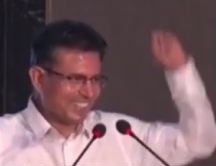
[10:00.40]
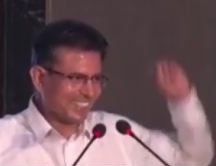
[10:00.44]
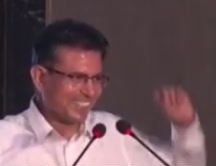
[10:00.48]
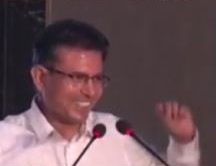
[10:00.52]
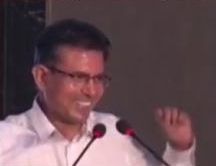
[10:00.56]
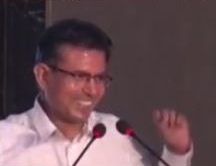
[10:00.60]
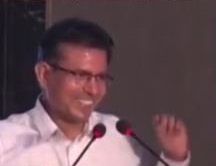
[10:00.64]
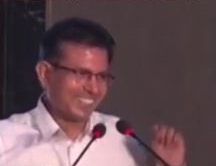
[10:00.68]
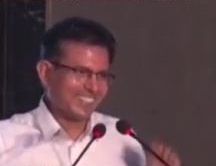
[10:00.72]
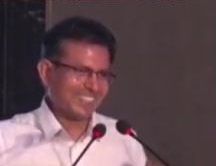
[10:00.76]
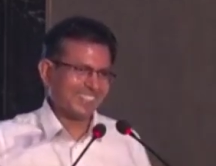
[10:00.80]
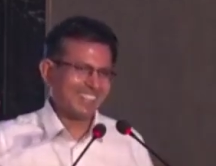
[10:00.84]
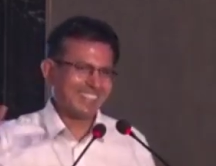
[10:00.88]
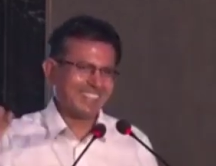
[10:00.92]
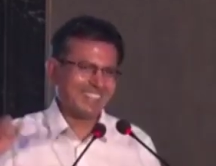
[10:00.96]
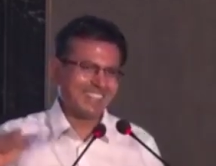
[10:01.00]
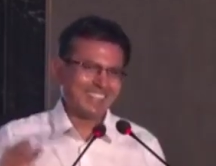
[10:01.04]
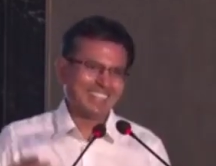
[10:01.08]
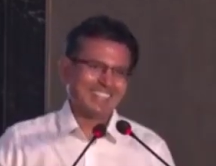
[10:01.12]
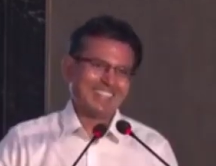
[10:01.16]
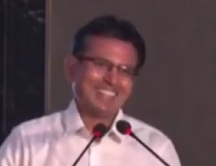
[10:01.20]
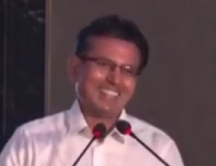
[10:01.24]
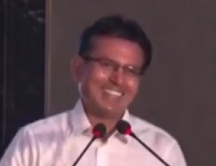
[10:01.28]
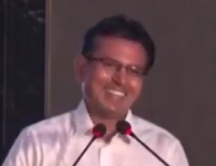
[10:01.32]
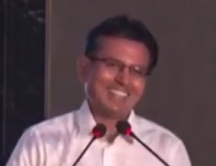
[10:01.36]

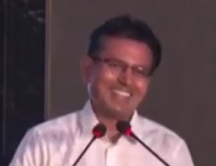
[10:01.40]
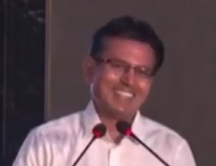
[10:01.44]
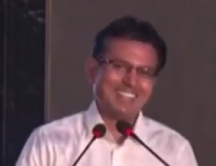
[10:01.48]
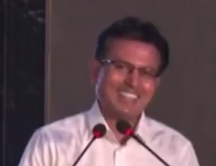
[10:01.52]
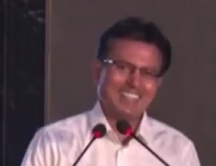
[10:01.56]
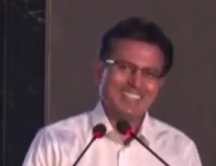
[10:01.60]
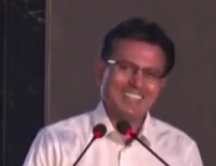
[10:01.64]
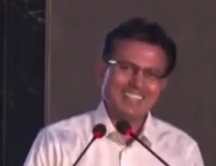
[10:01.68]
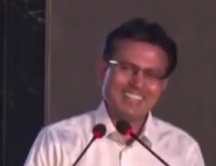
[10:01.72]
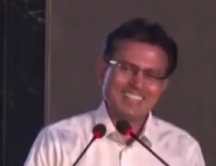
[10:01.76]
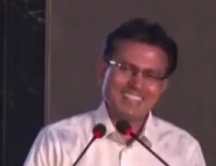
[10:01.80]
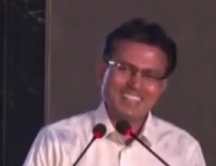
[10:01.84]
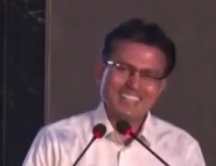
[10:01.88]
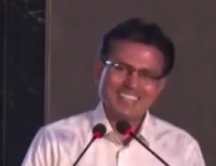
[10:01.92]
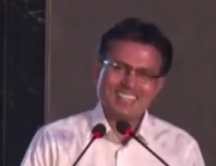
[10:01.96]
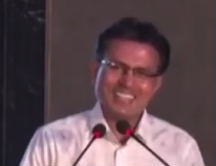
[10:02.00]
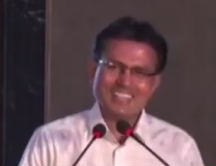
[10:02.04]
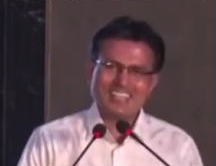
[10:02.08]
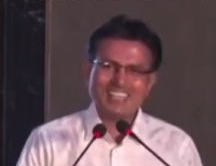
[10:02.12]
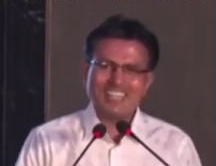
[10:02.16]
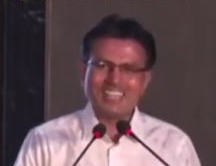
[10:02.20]
No one is speaking in this clip.